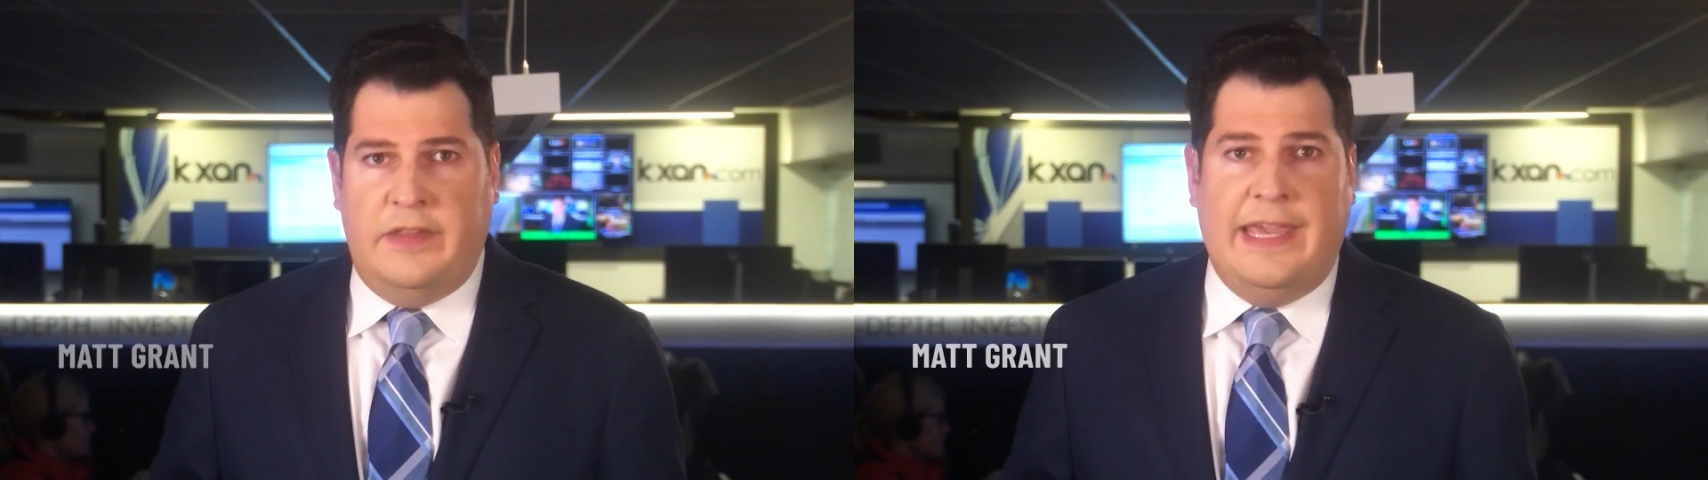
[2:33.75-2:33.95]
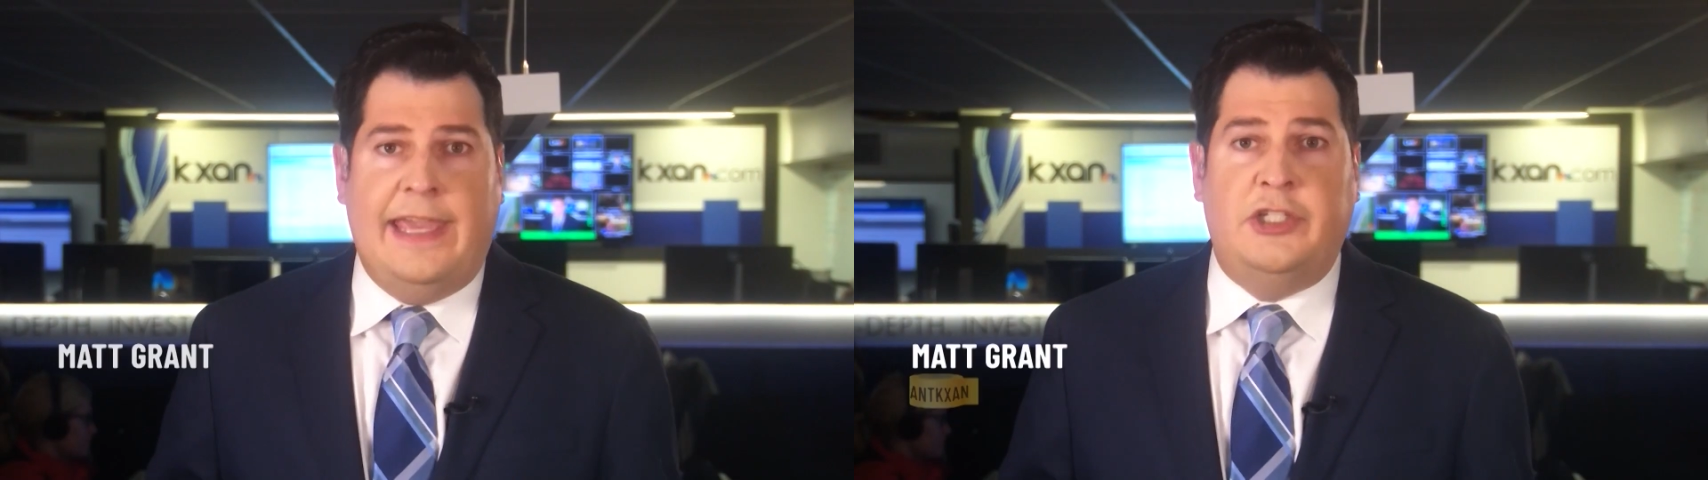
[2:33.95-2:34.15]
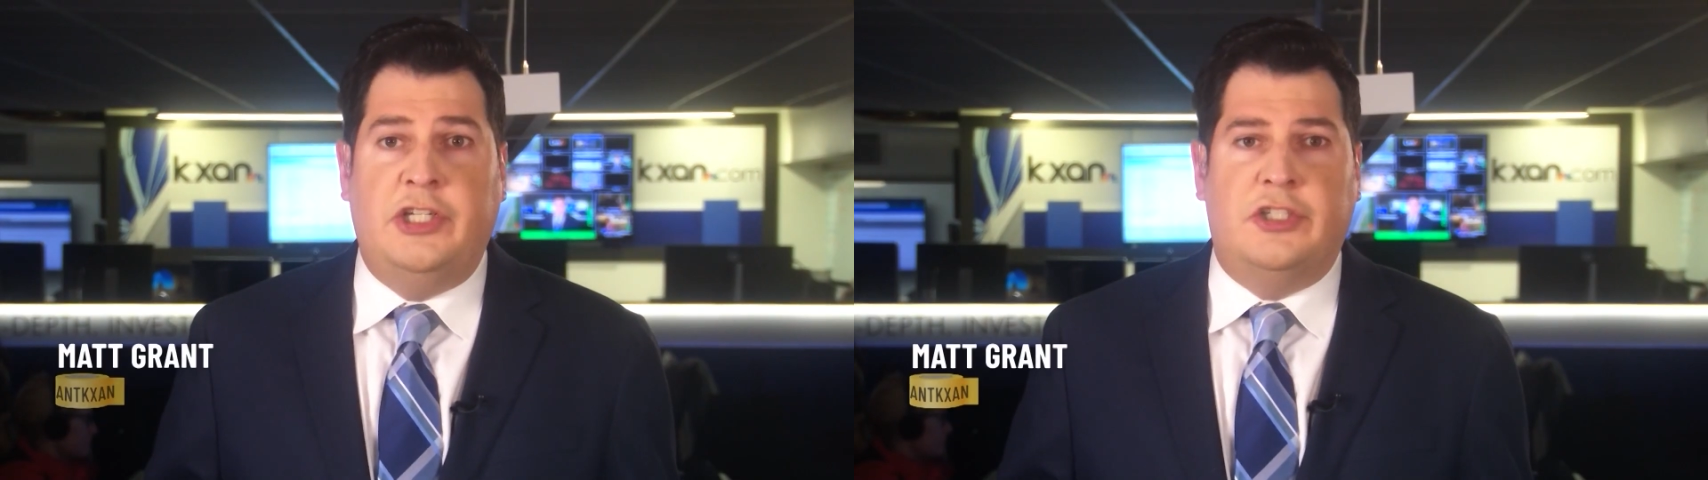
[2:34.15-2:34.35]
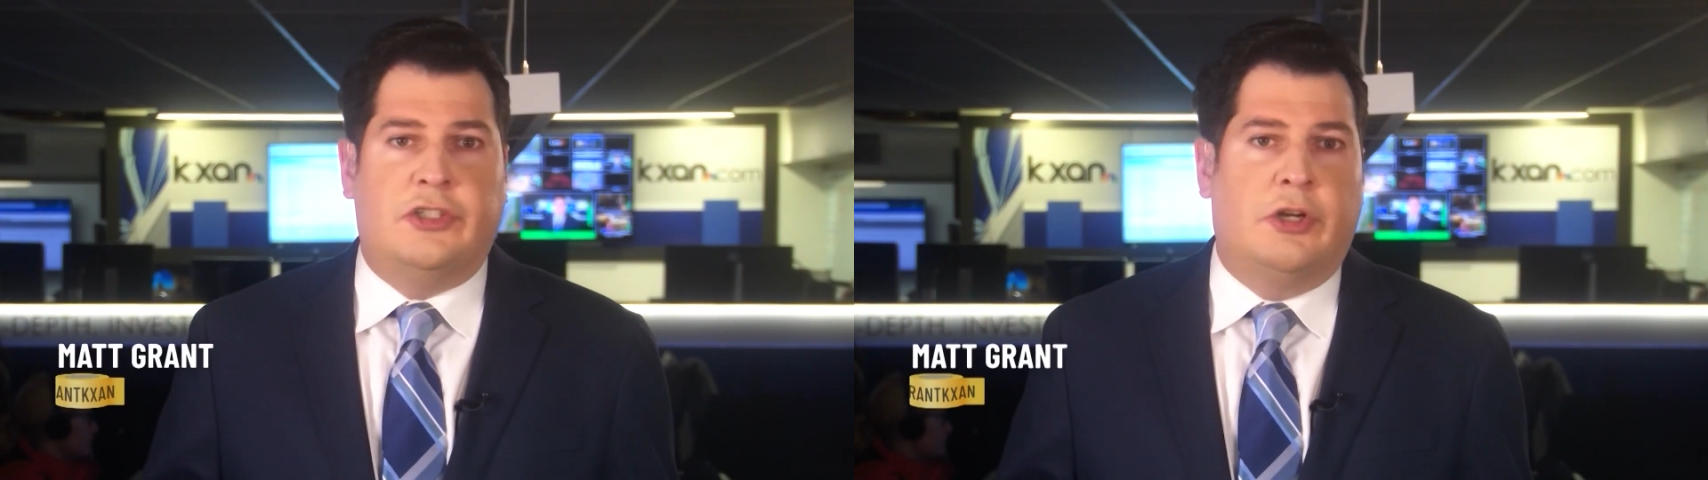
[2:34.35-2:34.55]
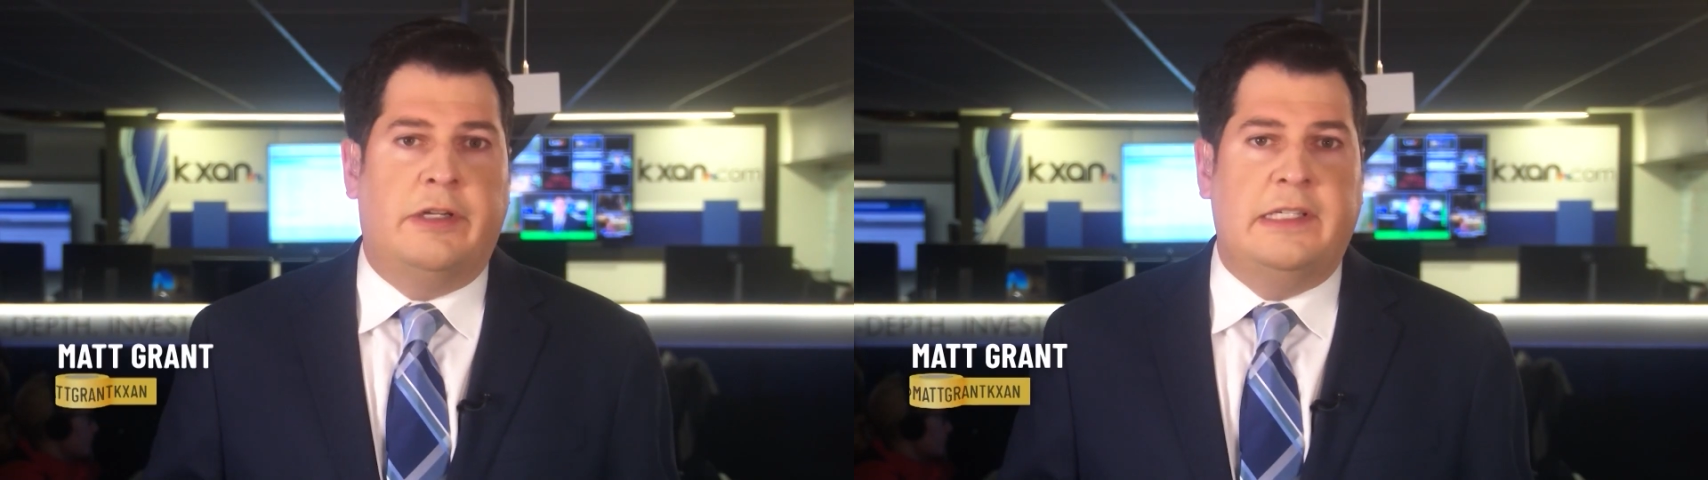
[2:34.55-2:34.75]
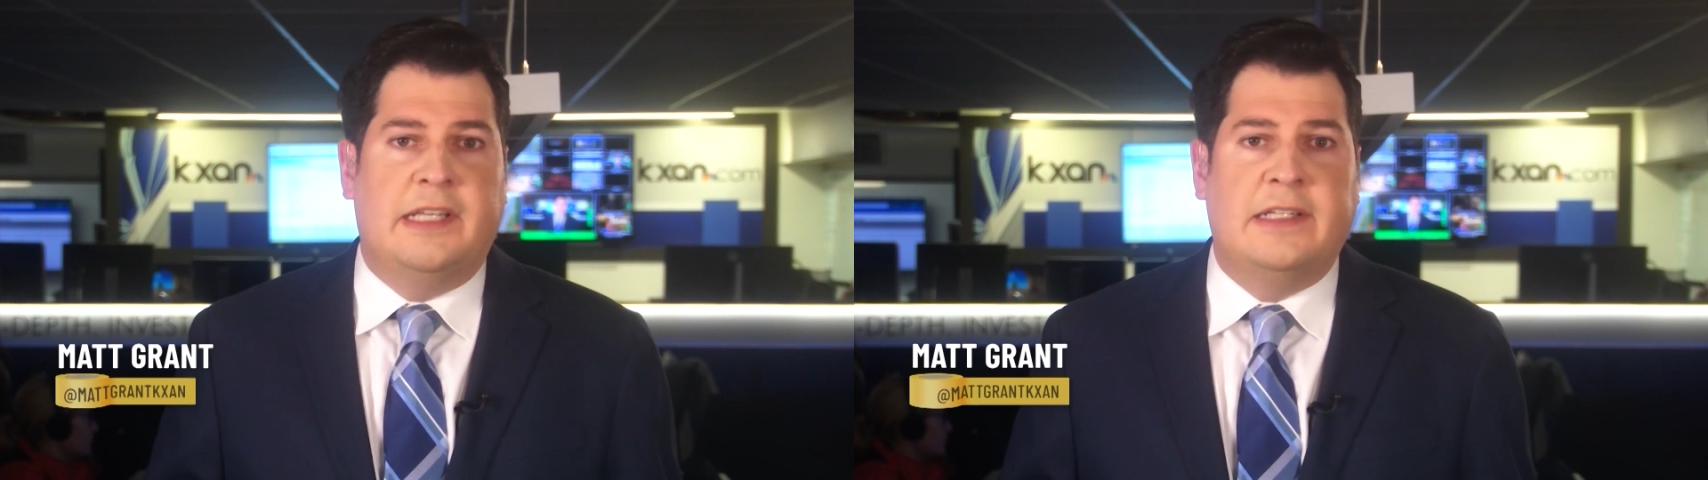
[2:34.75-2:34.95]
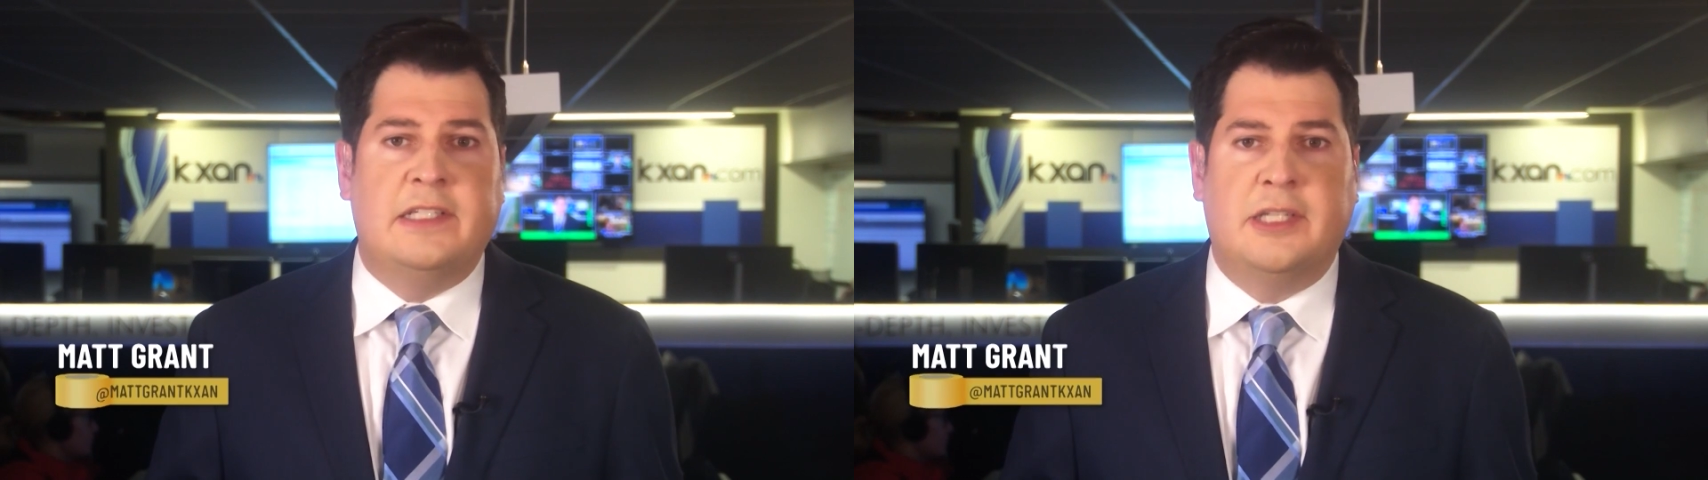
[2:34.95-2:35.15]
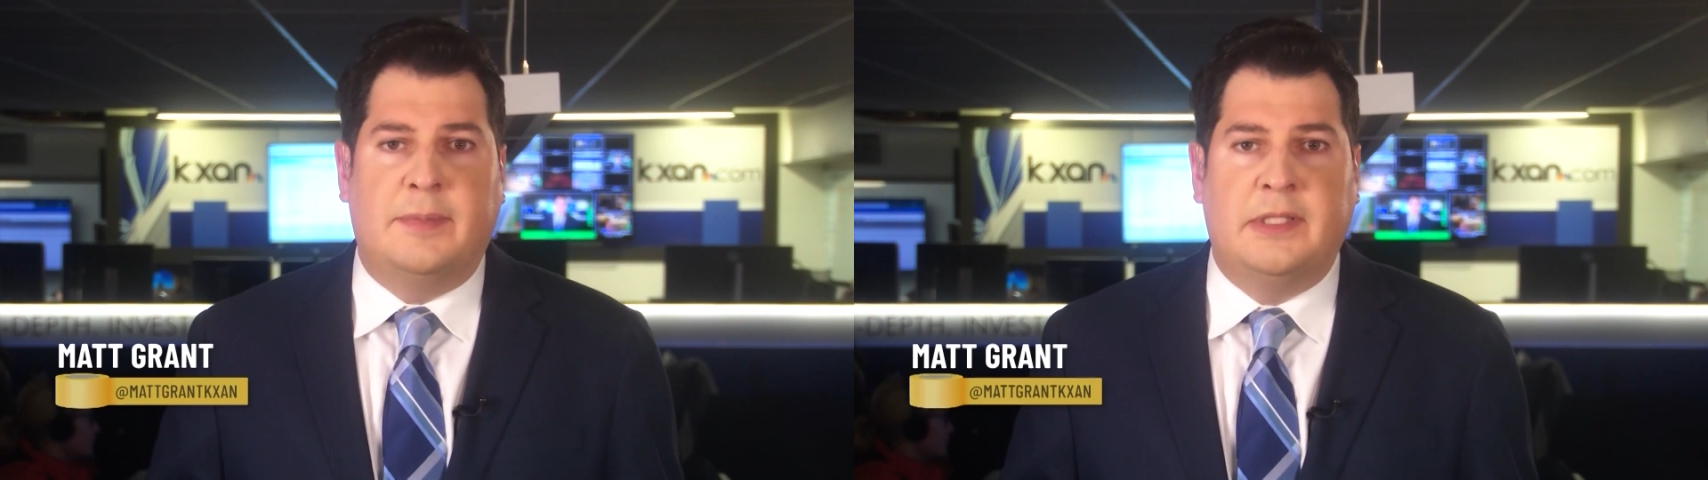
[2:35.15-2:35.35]
The AG's attorney
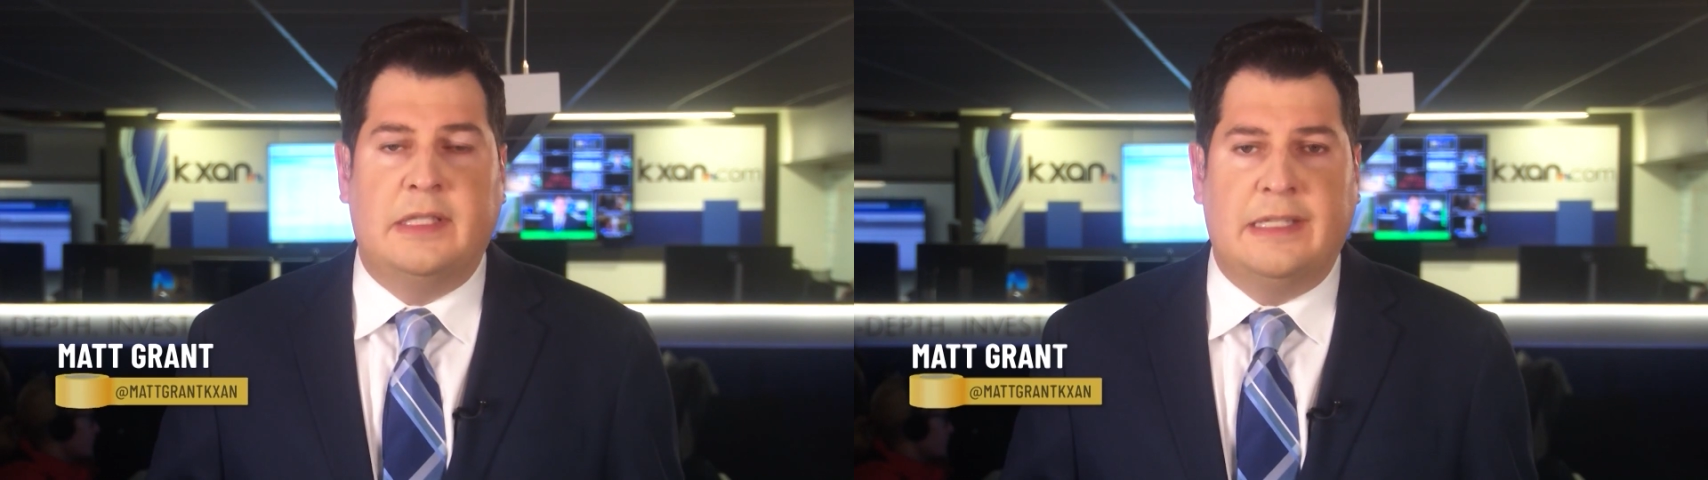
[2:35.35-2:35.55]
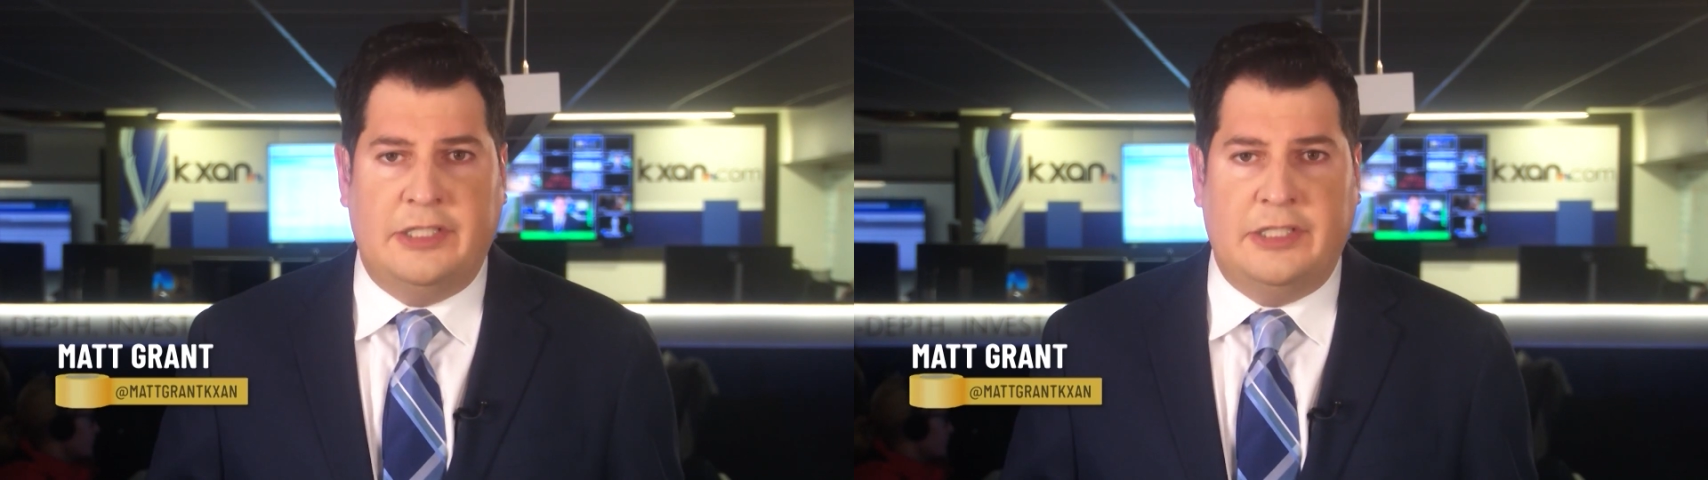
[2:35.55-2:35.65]
says it's up to the